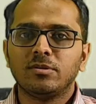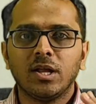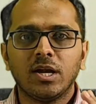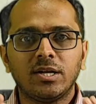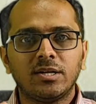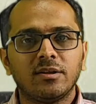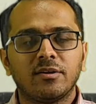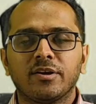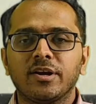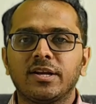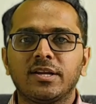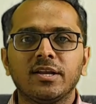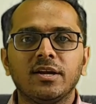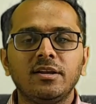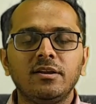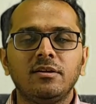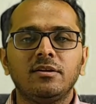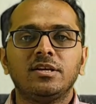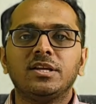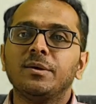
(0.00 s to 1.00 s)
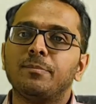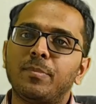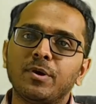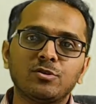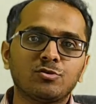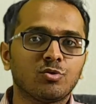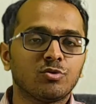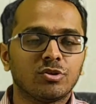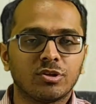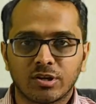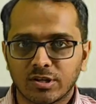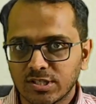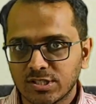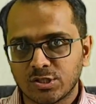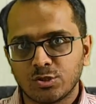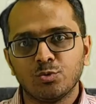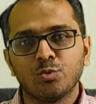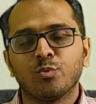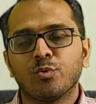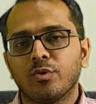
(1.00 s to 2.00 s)
That return depends on the
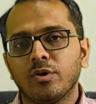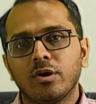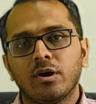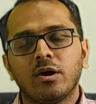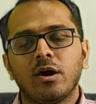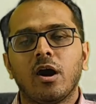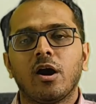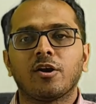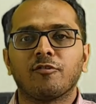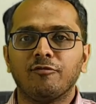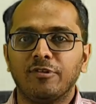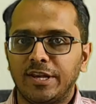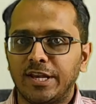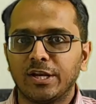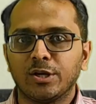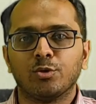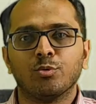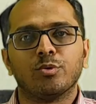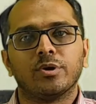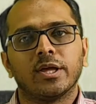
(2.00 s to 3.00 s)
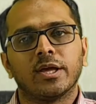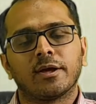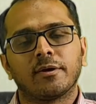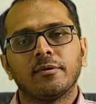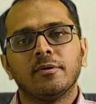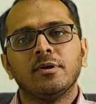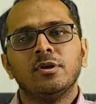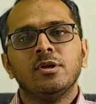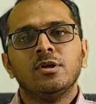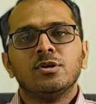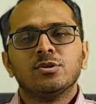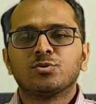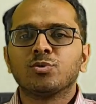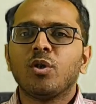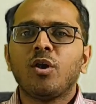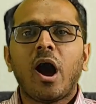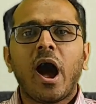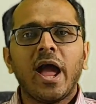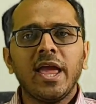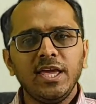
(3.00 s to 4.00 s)
risk you are willing to take.
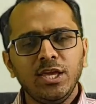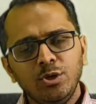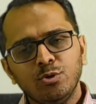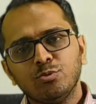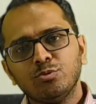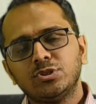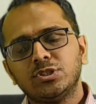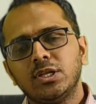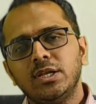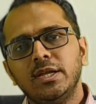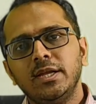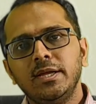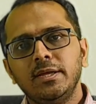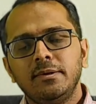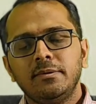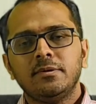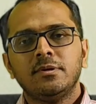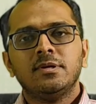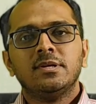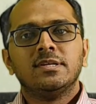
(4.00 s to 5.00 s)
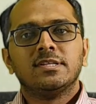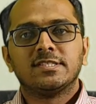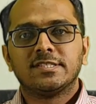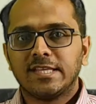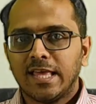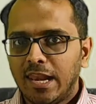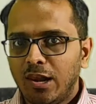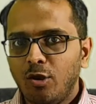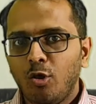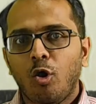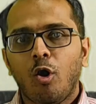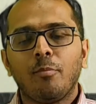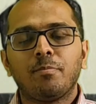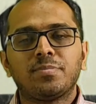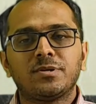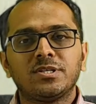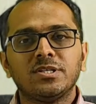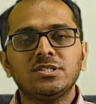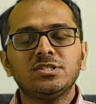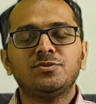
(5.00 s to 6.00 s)
So I usually sell
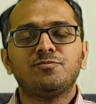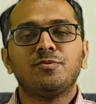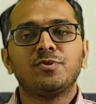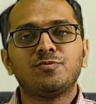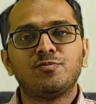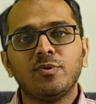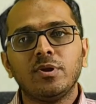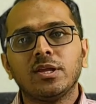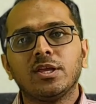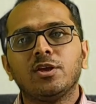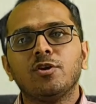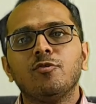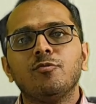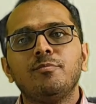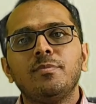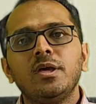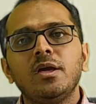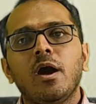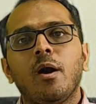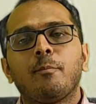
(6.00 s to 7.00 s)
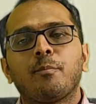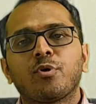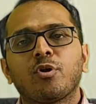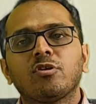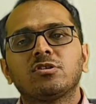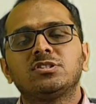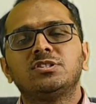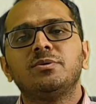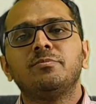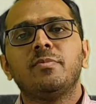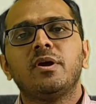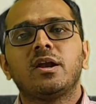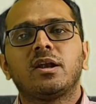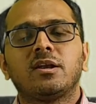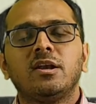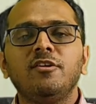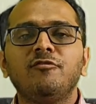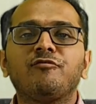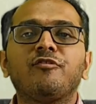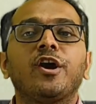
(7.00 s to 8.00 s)
options which will give me
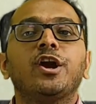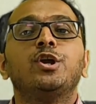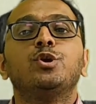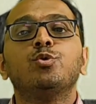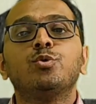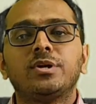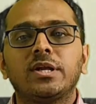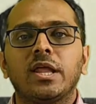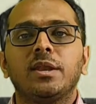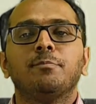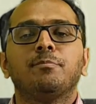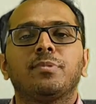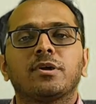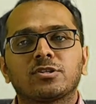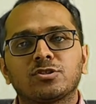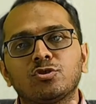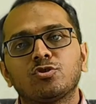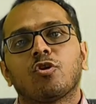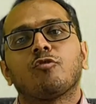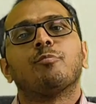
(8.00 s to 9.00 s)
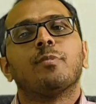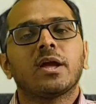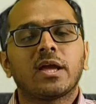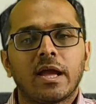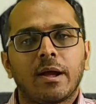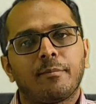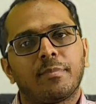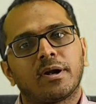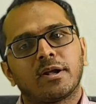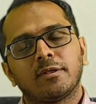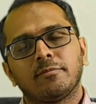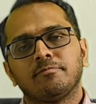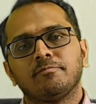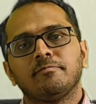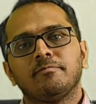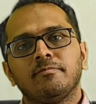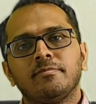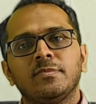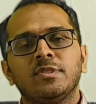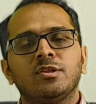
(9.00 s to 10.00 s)
approximately 5 to 10% of my capital.
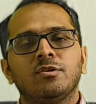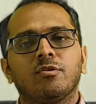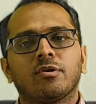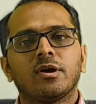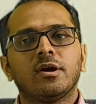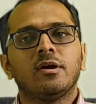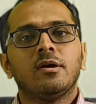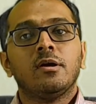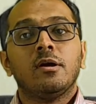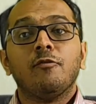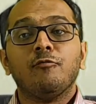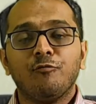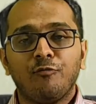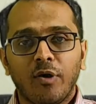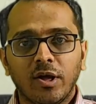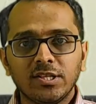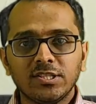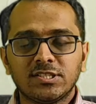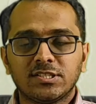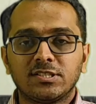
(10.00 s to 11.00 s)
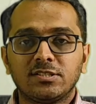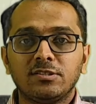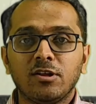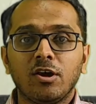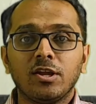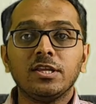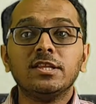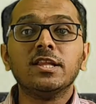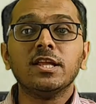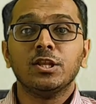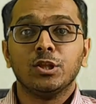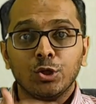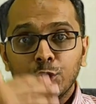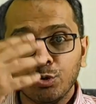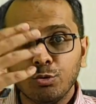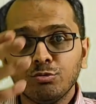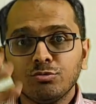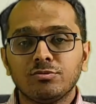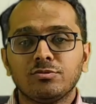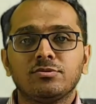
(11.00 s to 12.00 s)
Okay, once in the
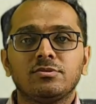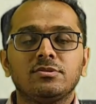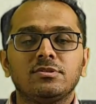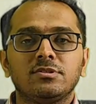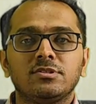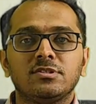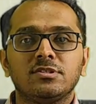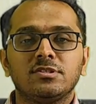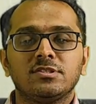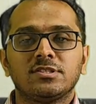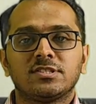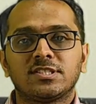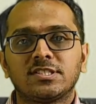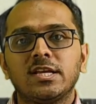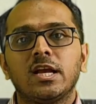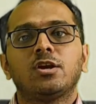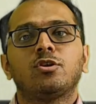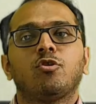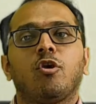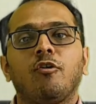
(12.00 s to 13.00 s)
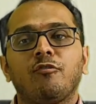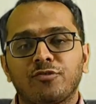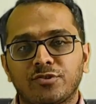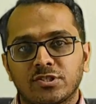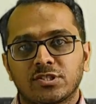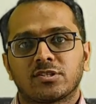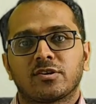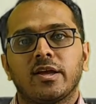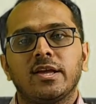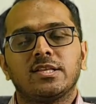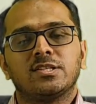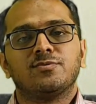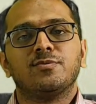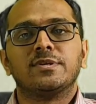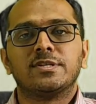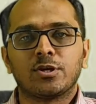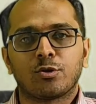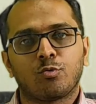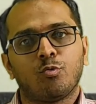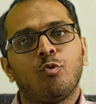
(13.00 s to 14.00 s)
new set of strikes
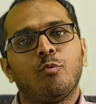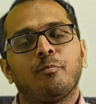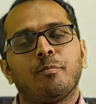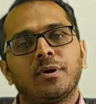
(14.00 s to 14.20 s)
which are